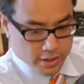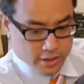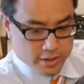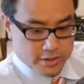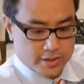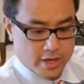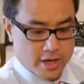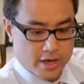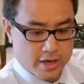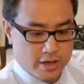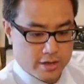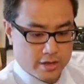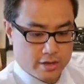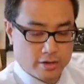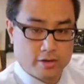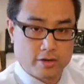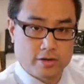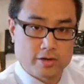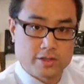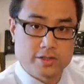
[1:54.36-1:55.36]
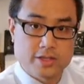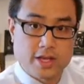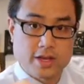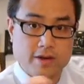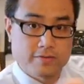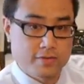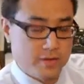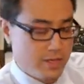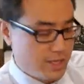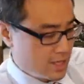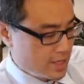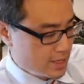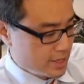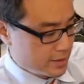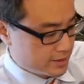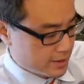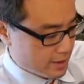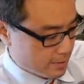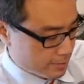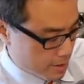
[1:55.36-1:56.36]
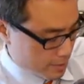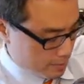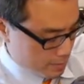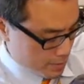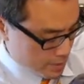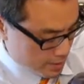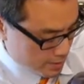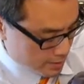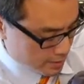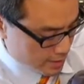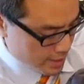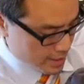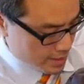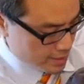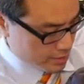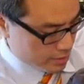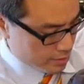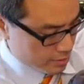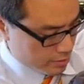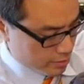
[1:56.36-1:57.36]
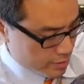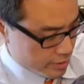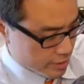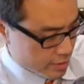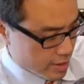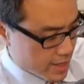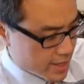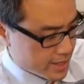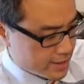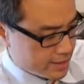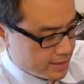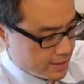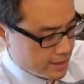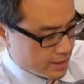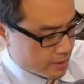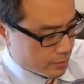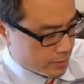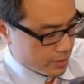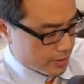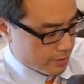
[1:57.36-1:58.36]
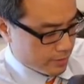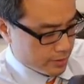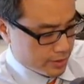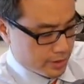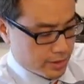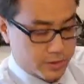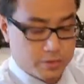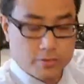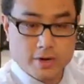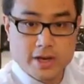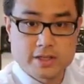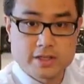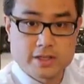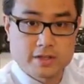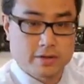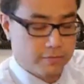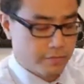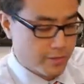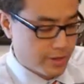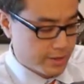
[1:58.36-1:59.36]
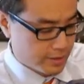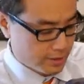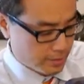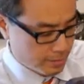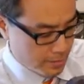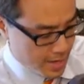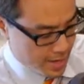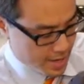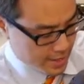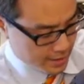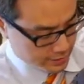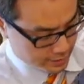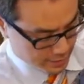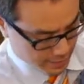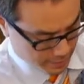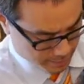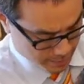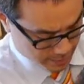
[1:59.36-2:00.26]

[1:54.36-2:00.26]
say, your set of keys that might be on a lanyard or your ID or whatever it is right to the front of the bag, so that